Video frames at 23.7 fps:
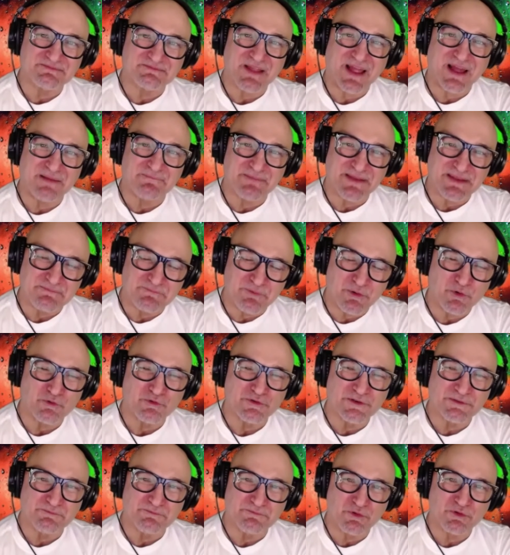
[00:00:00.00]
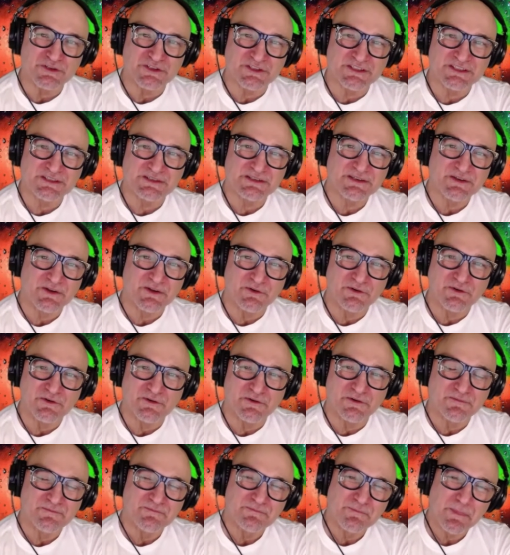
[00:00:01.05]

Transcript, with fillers: are being well, pulled and pushed? Or